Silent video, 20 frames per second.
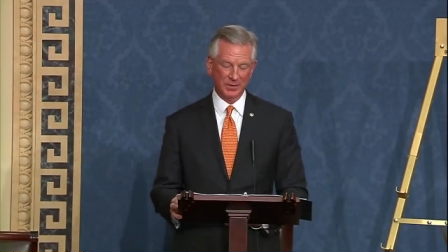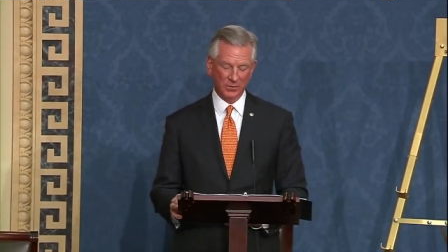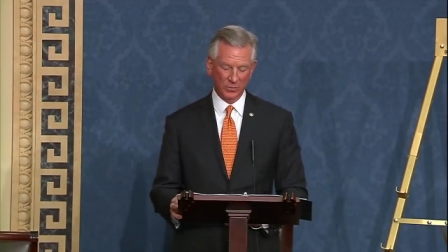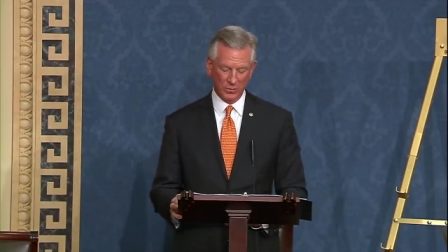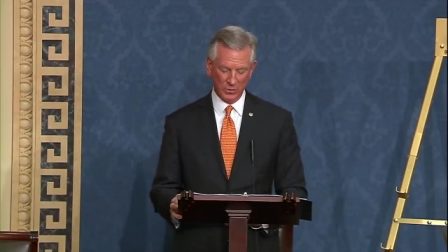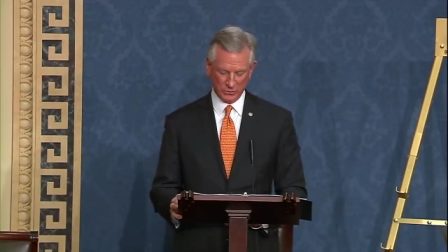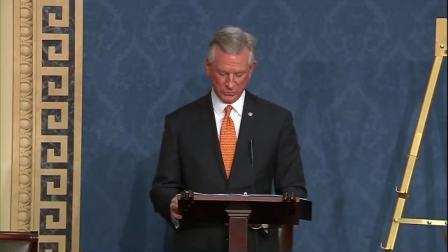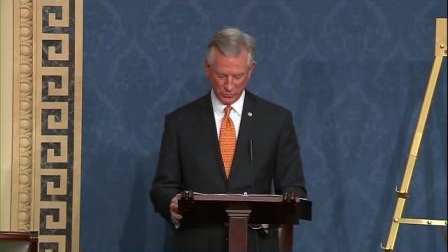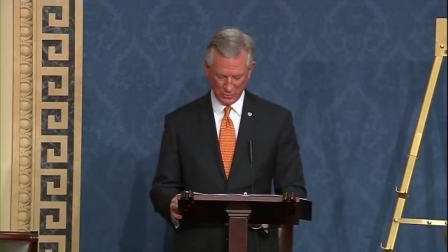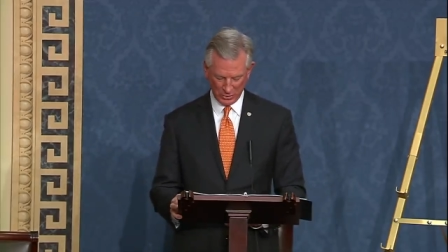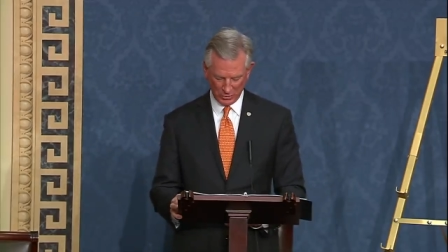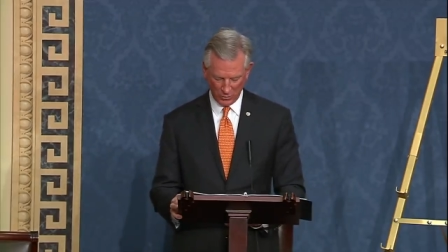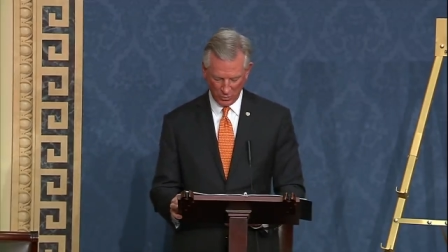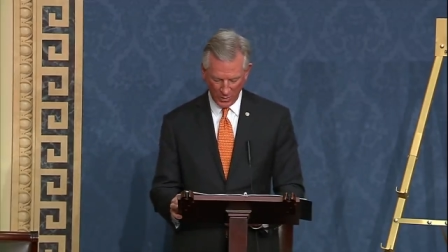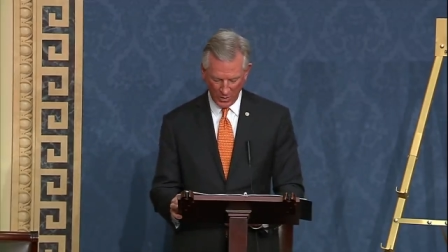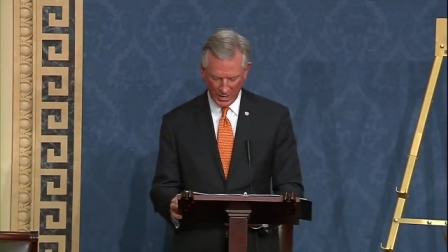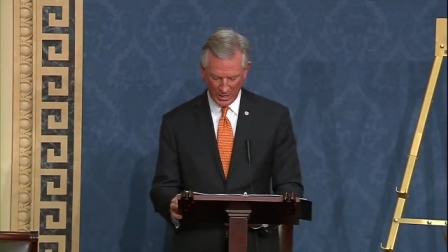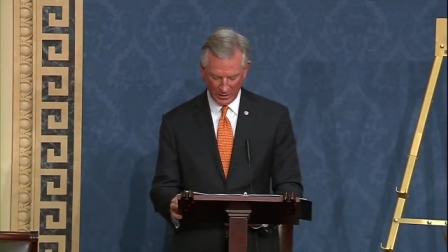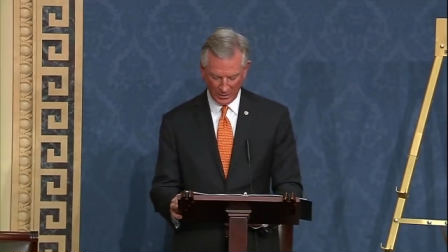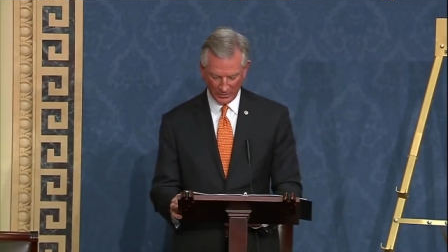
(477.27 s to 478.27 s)
which
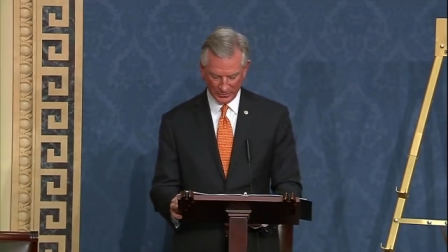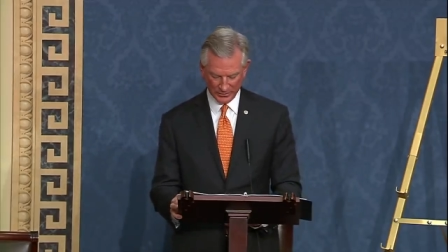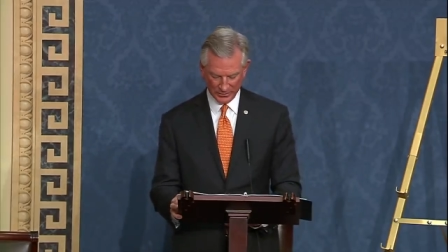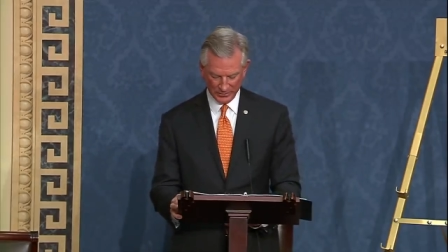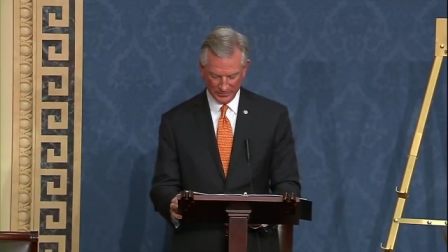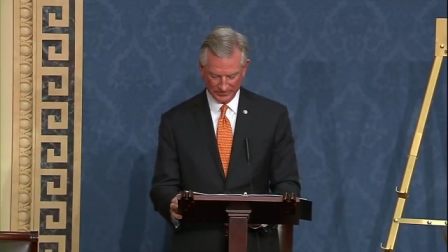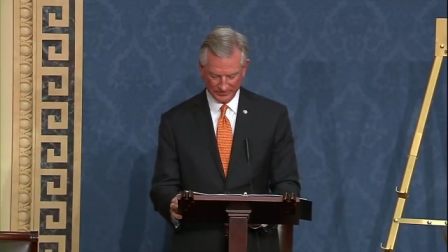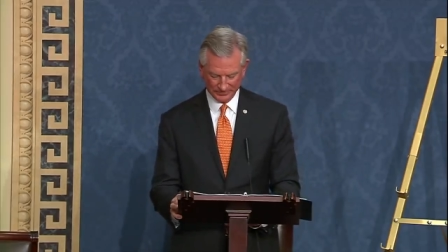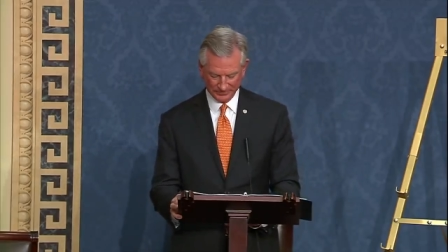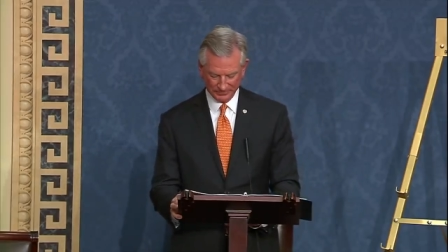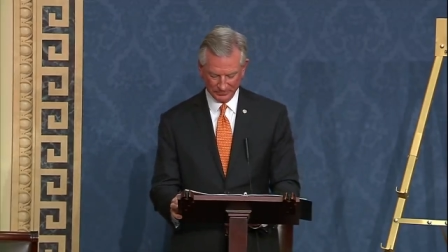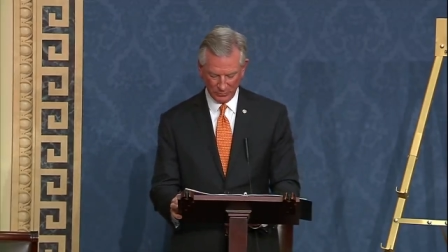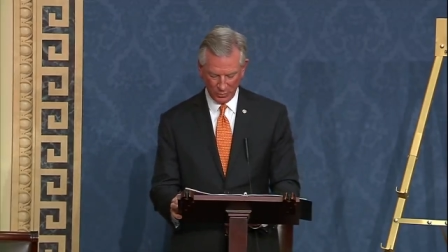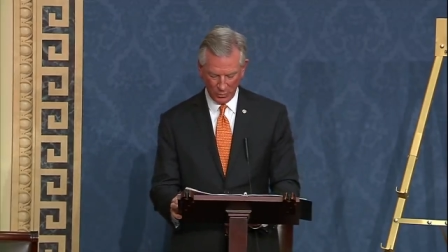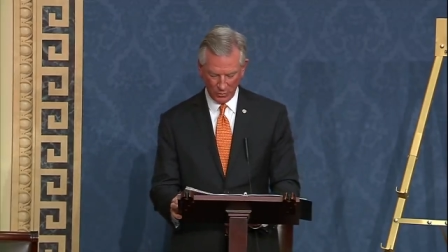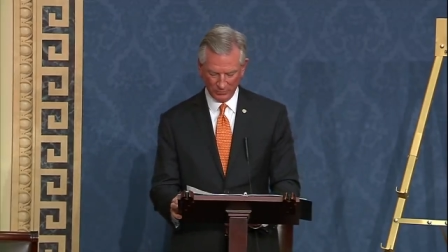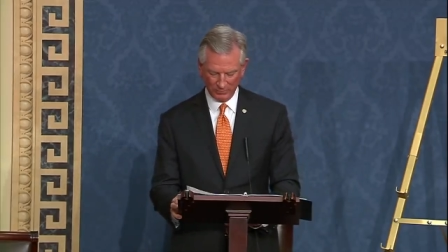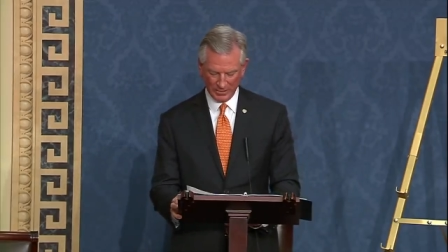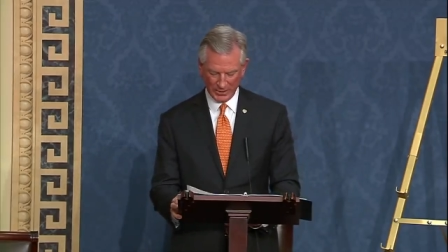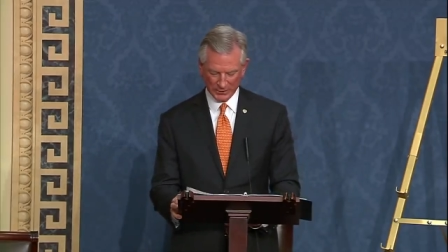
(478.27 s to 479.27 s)
requires
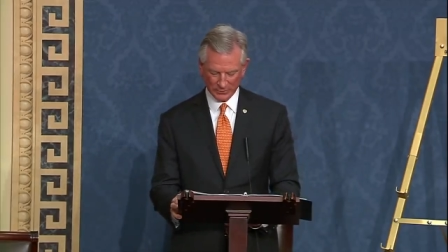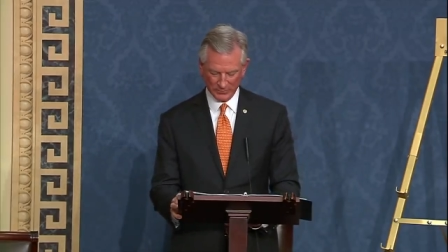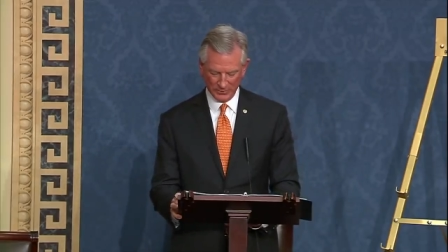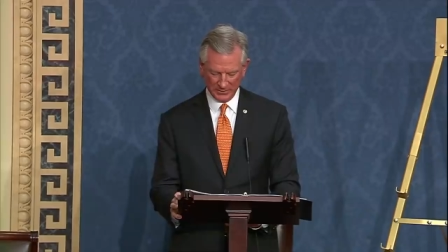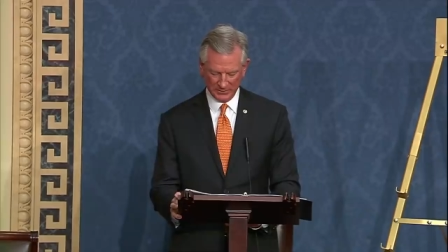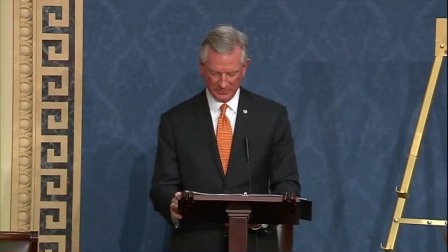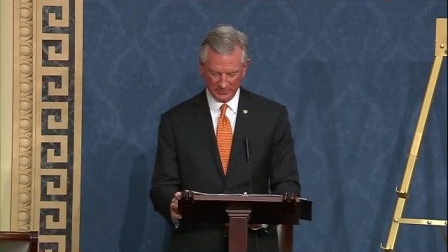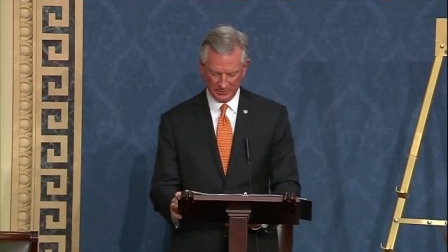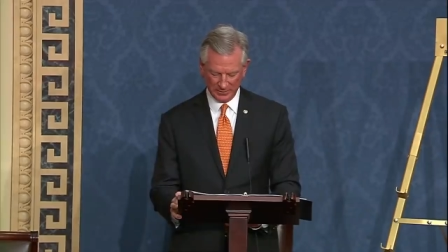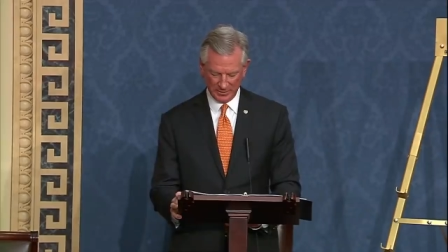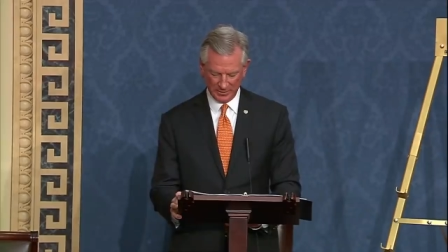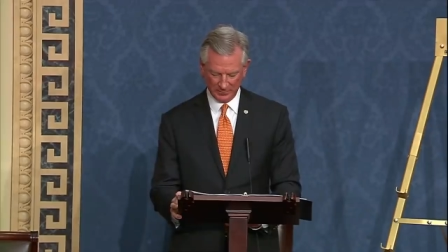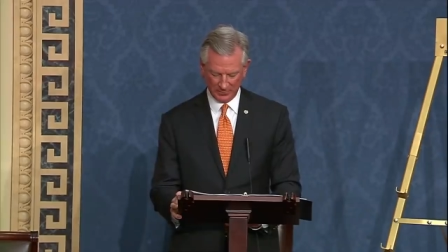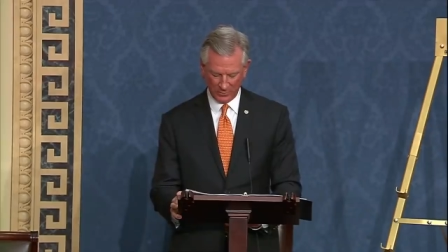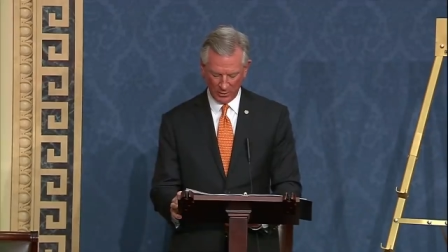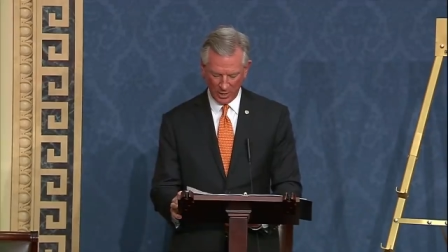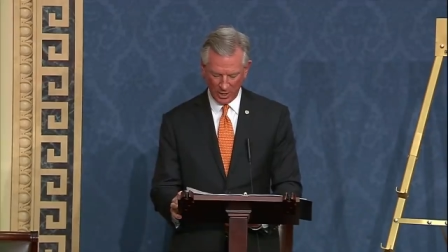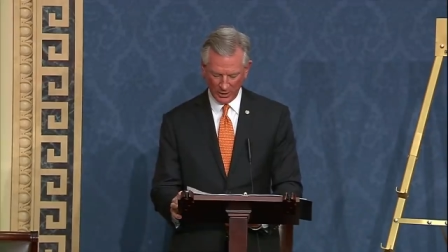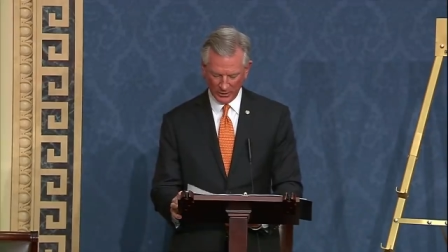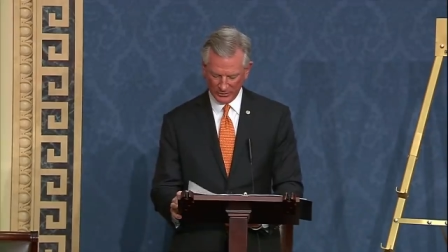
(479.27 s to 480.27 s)
more investment and
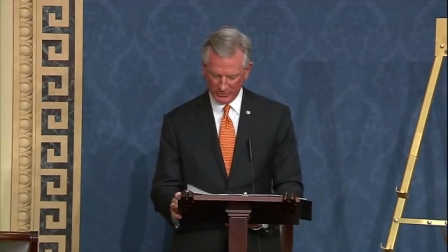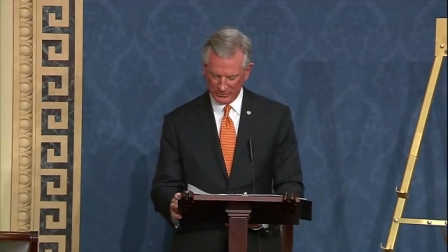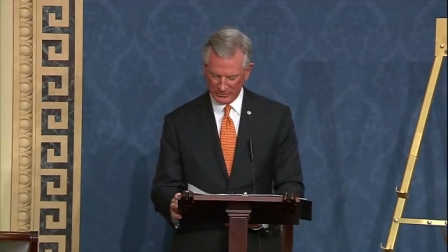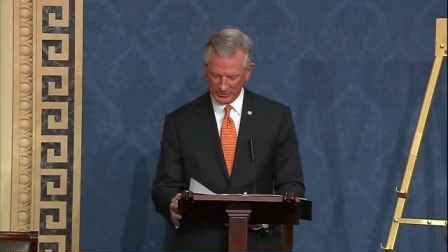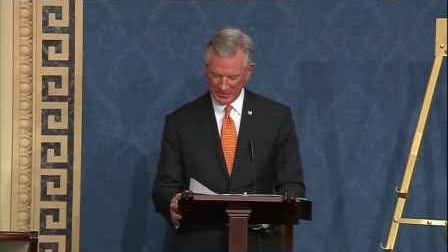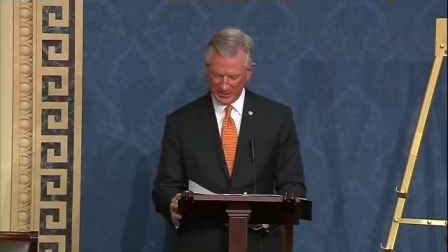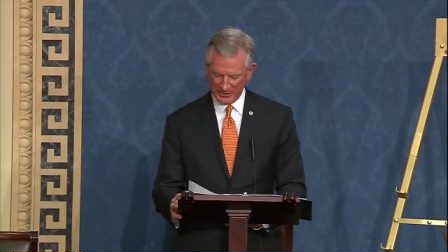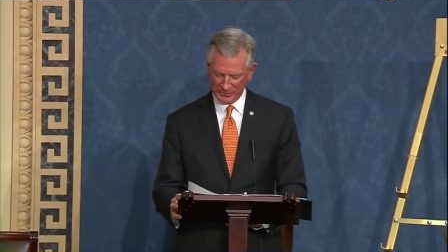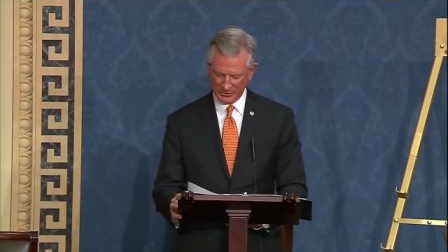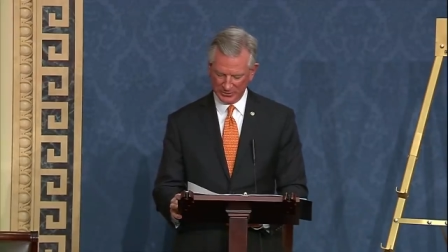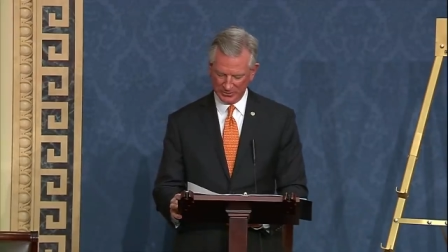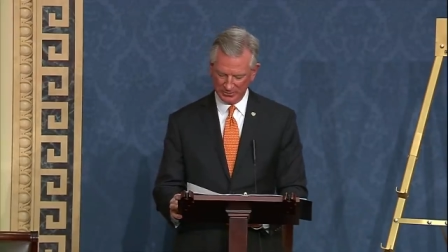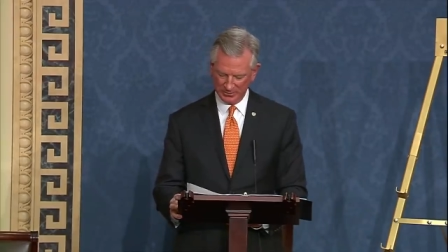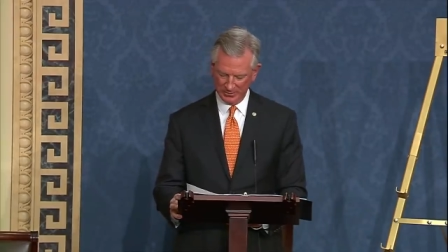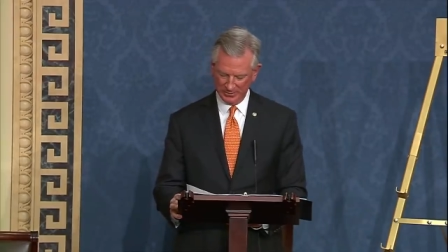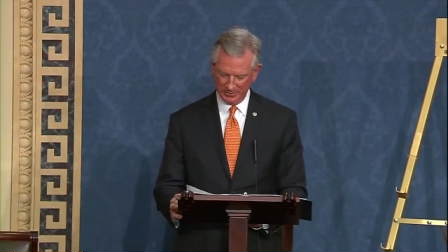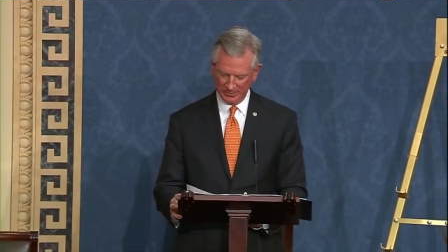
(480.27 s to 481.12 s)
prioritization